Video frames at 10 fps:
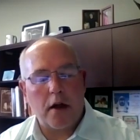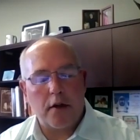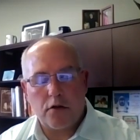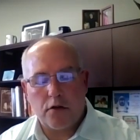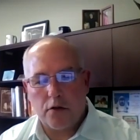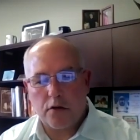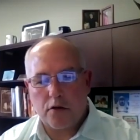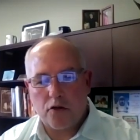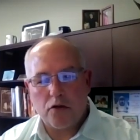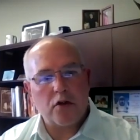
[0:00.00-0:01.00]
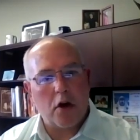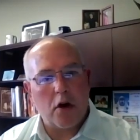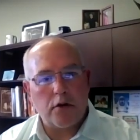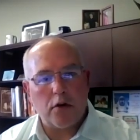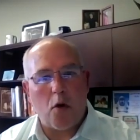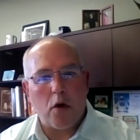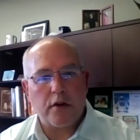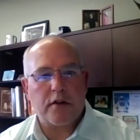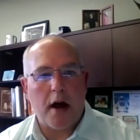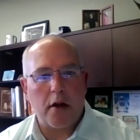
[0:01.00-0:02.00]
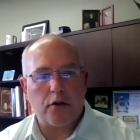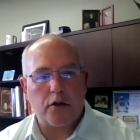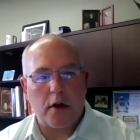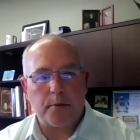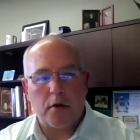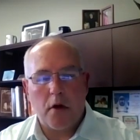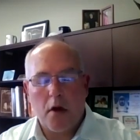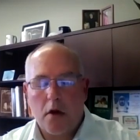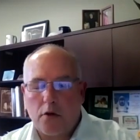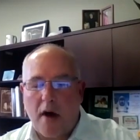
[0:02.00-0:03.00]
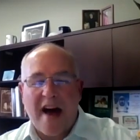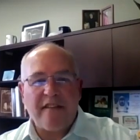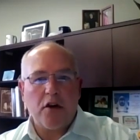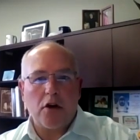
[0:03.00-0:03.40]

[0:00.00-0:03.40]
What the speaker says: students choose to go to, or scholarships. So I feel